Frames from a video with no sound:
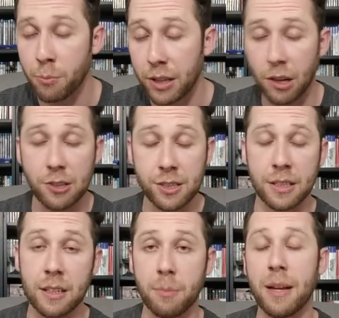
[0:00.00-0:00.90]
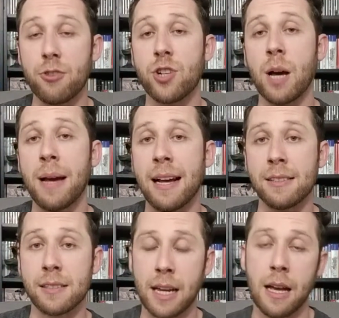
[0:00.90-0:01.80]
Brie Larson did a better job
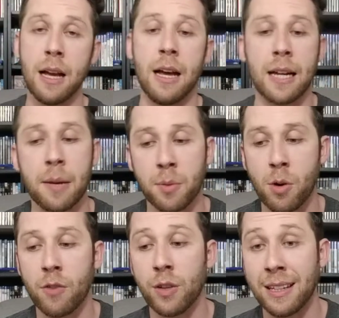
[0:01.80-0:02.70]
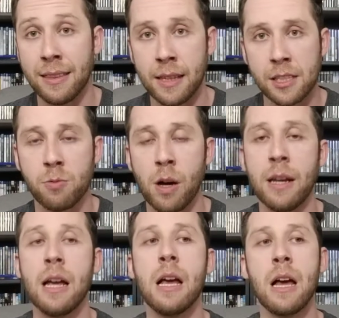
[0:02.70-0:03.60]
as Captain Marvel in this one